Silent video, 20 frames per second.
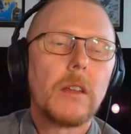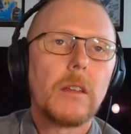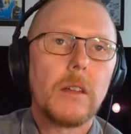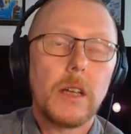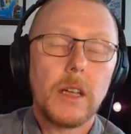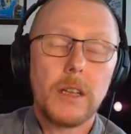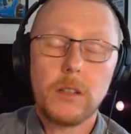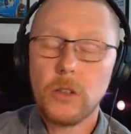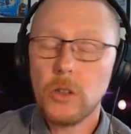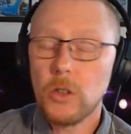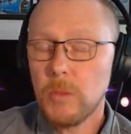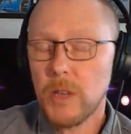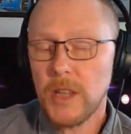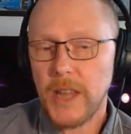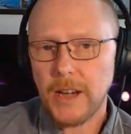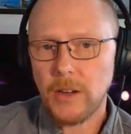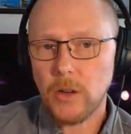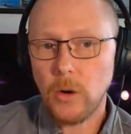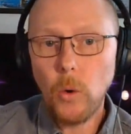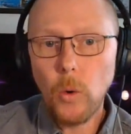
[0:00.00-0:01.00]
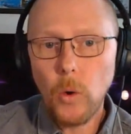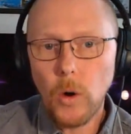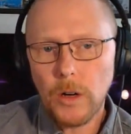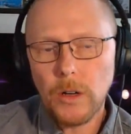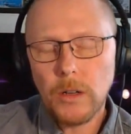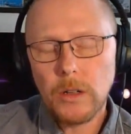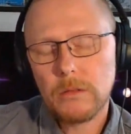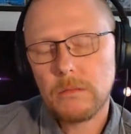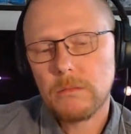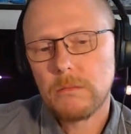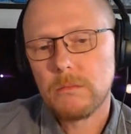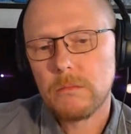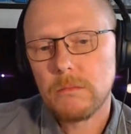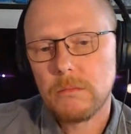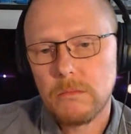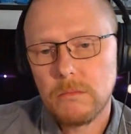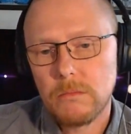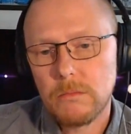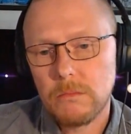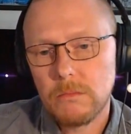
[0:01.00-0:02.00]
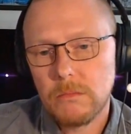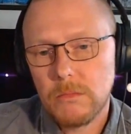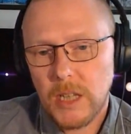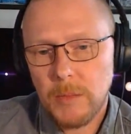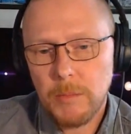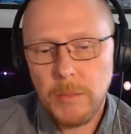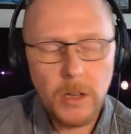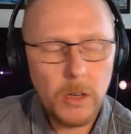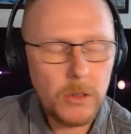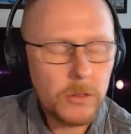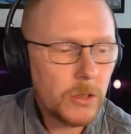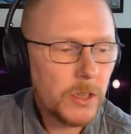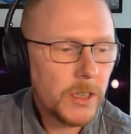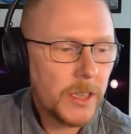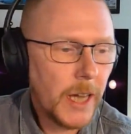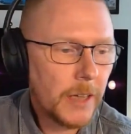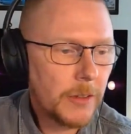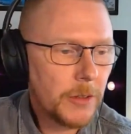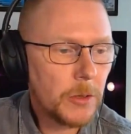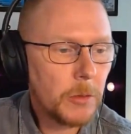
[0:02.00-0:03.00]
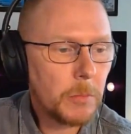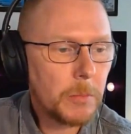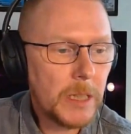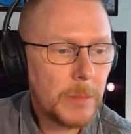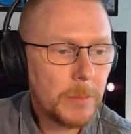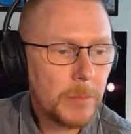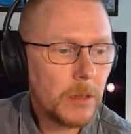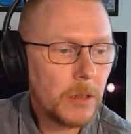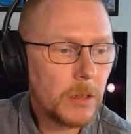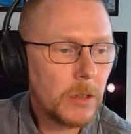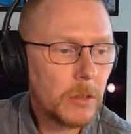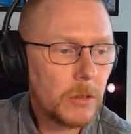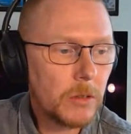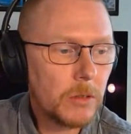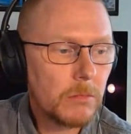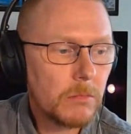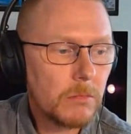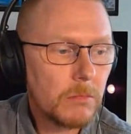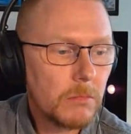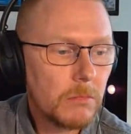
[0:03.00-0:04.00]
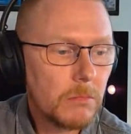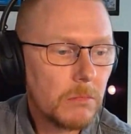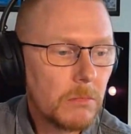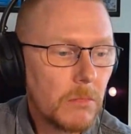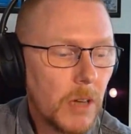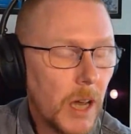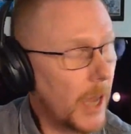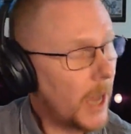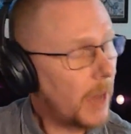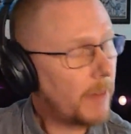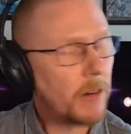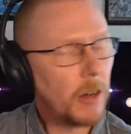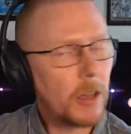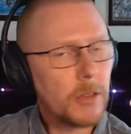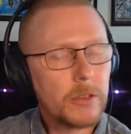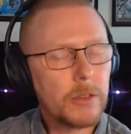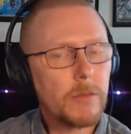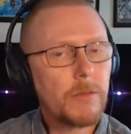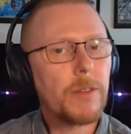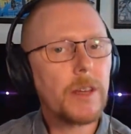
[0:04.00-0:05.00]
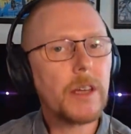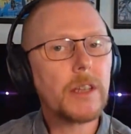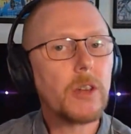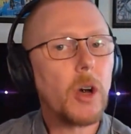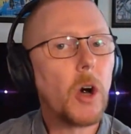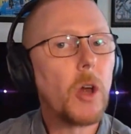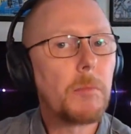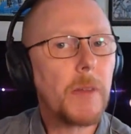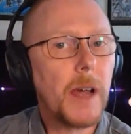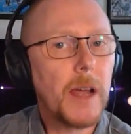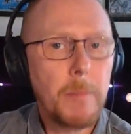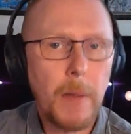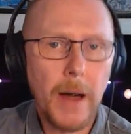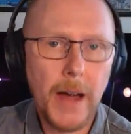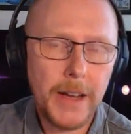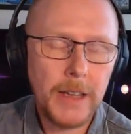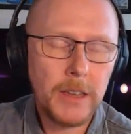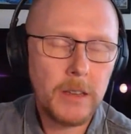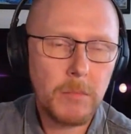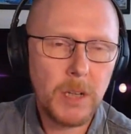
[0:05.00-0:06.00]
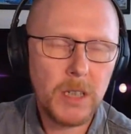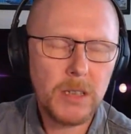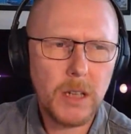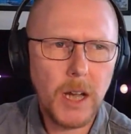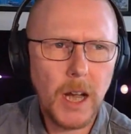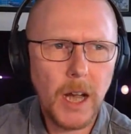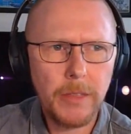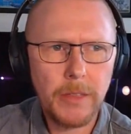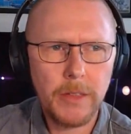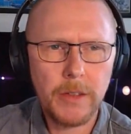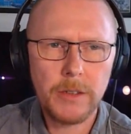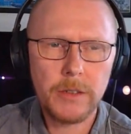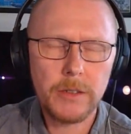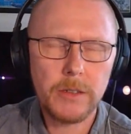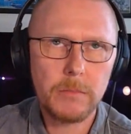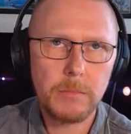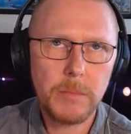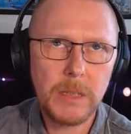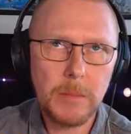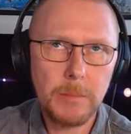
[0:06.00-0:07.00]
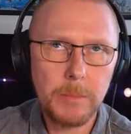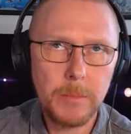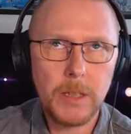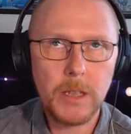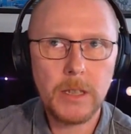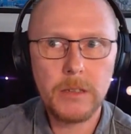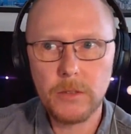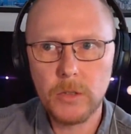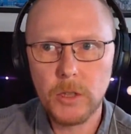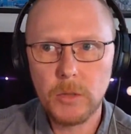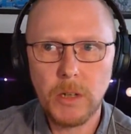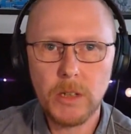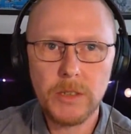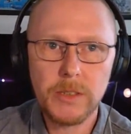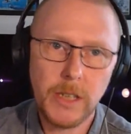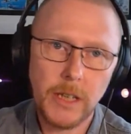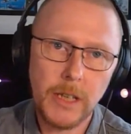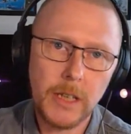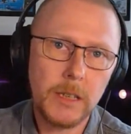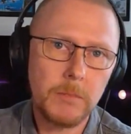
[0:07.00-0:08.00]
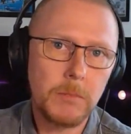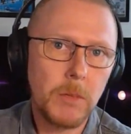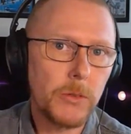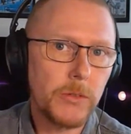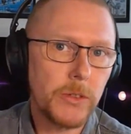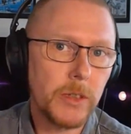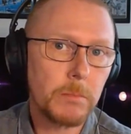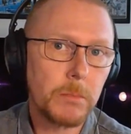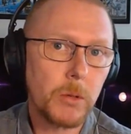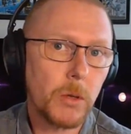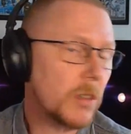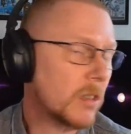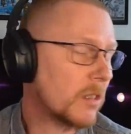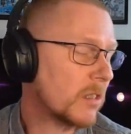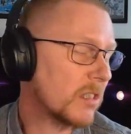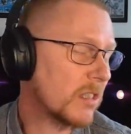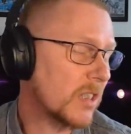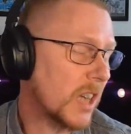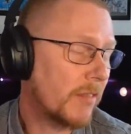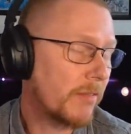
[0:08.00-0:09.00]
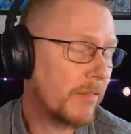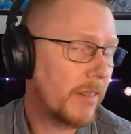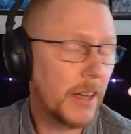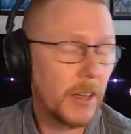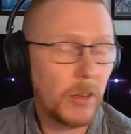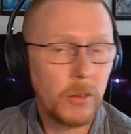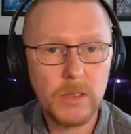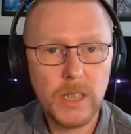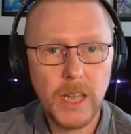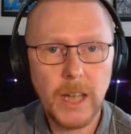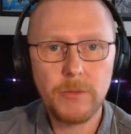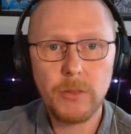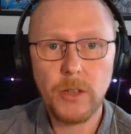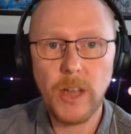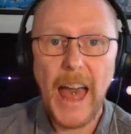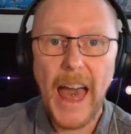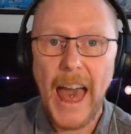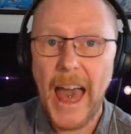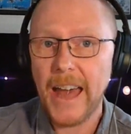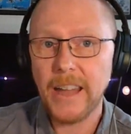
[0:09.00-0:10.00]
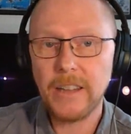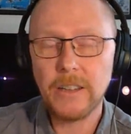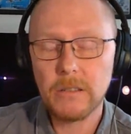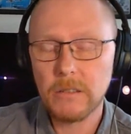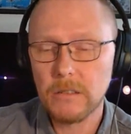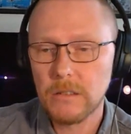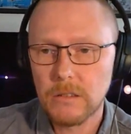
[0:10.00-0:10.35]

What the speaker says: It could be that, or they belong to the category of people who, I have lots of things on my mind, but other people in the room are saying the most important stuff. I don't have to add.